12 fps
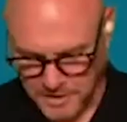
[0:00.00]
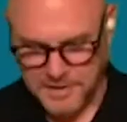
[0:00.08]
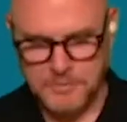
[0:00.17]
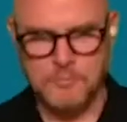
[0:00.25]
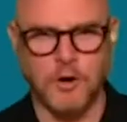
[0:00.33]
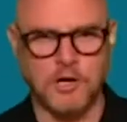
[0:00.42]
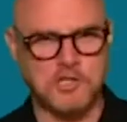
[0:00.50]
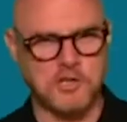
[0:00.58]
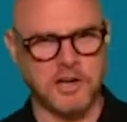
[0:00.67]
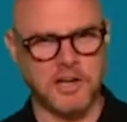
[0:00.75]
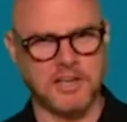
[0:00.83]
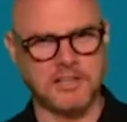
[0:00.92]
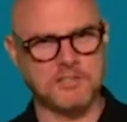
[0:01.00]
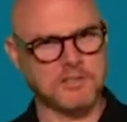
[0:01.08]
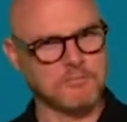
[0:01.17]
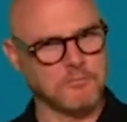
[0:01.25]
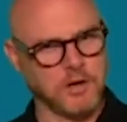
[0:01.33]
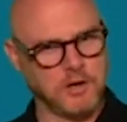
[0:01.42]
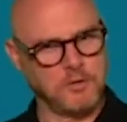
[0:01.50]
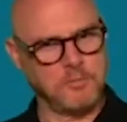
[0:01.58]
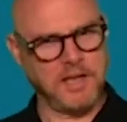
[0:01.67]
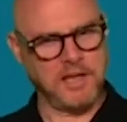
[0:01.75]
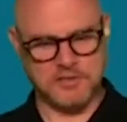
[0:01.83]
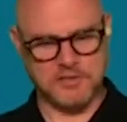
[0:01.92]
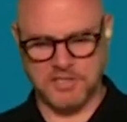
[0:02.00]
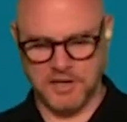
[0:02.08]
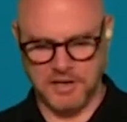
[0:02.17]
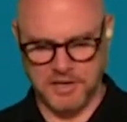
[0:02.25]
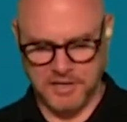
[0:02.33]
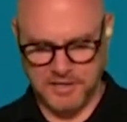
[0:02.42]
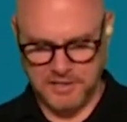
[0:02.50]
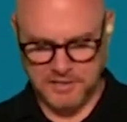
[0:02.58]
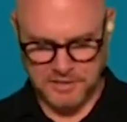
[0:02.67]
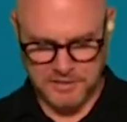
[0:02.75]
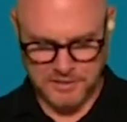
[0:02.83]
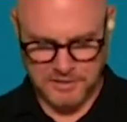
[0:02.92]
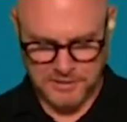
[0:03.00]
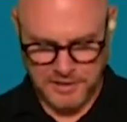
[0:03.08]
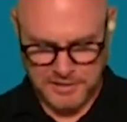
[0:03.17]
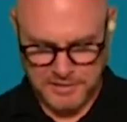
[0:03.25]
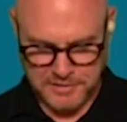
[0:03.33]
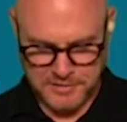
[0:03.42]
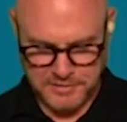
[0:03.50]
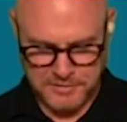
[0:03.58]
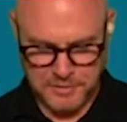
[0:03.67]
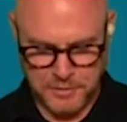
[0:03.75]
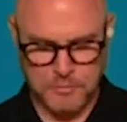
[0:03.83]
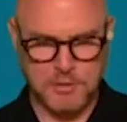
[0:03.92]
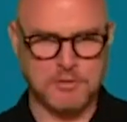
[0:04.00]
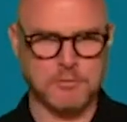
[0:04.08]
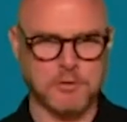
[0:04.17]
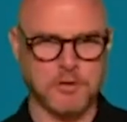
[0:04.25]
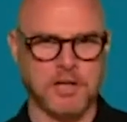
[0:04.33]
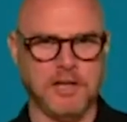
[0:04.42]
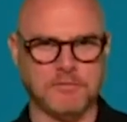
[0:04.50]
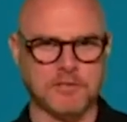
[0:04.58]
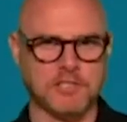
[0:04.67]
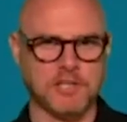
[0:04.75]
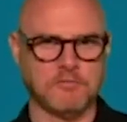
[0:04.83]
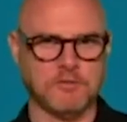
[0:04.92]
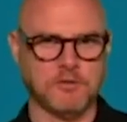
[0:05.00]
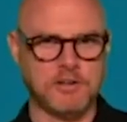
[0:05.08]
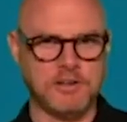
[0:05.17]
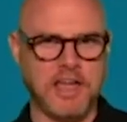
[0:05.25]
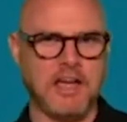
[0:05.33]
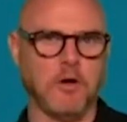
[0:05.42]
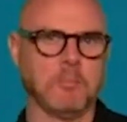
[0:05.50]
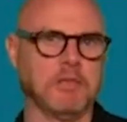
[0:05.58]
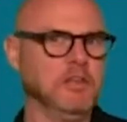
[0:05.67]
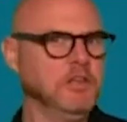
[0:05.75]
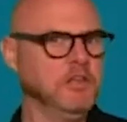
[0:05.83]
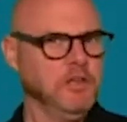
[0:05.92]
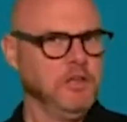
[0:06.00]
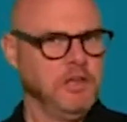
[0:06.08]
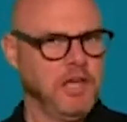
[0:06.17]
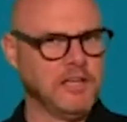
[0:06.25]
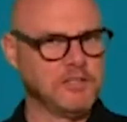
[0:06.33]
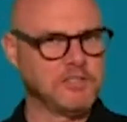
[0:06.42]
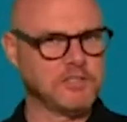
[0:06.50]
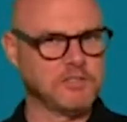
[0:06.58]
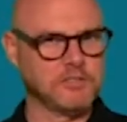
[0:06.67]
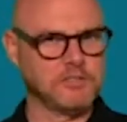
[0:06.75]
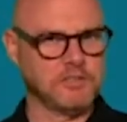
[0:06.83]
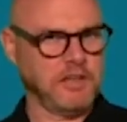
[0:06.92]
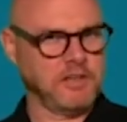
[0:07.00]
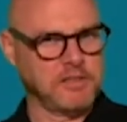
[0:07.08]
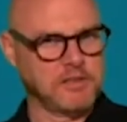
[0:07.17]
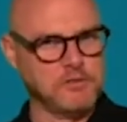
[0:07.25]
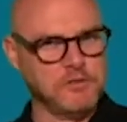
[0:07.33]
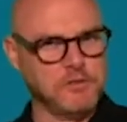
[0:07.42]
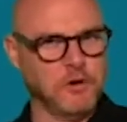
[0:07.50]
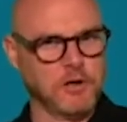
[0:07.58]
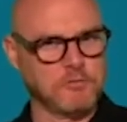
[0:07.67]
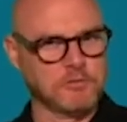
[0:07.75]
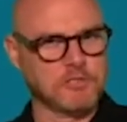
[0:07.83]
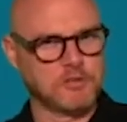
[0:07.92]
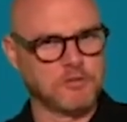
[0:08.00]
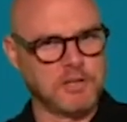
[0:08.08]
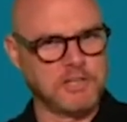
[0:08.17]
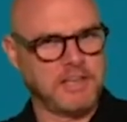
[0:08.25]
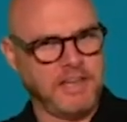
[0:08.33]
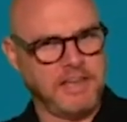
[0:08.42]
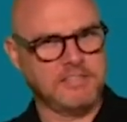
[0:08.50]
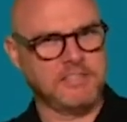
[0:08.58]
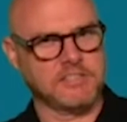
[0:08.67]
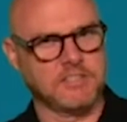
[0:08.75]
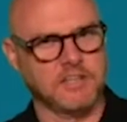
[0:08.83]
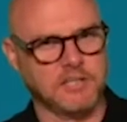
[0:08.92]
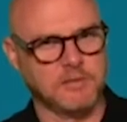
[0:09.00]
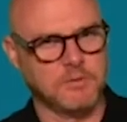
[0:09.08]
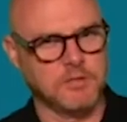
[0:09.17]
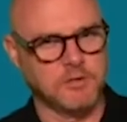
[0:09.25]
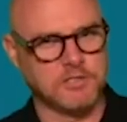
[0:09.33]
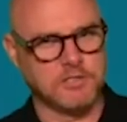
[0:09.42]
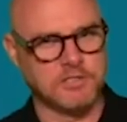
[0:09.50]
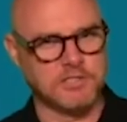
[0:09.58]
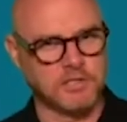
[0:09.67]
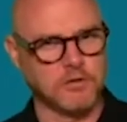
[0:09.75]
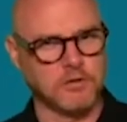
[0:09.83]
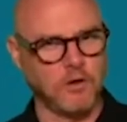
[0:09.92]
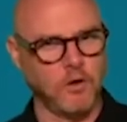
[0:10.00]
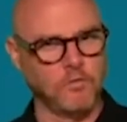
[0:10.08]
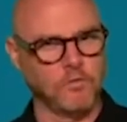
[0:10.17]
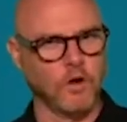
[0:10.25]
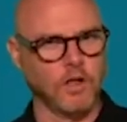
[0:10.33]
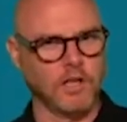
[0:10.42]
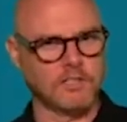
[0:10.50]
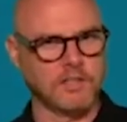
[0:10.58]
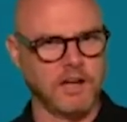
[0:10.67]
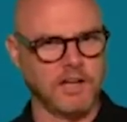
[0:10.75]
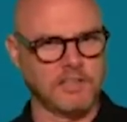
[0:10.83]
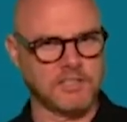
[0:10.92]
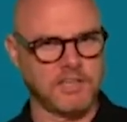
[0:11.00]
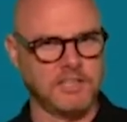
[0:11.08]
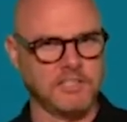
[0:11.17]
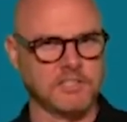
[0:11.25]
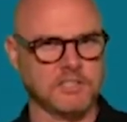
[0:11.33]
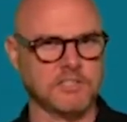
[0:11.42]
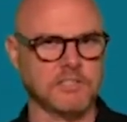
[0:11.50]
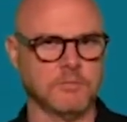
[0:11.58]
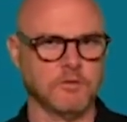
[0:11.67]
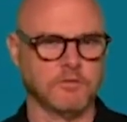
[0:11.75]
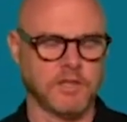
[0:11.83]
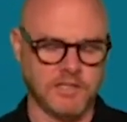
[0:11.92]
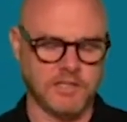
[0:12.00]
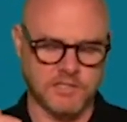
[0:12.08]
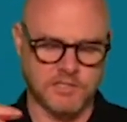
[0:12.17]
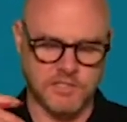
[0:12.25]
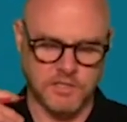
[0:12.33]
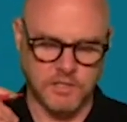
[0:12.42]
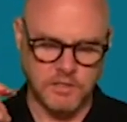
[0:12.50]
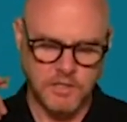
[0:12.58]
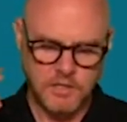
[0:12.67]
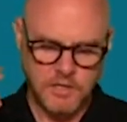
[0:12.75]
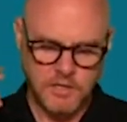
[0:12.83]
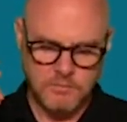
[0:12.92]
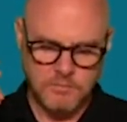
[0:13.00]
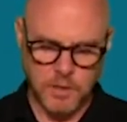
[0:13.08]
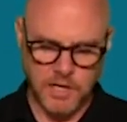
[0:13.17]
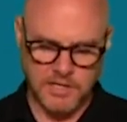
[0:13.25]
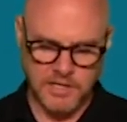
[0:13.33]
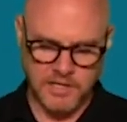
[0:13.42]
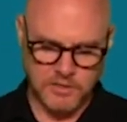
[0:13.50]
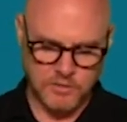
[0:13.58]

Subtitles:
and wash your hands and wear a mask. And we're going to have to suffer now. I mean, as I think New York was a great case study because it still overall has the highest number of cases still, but it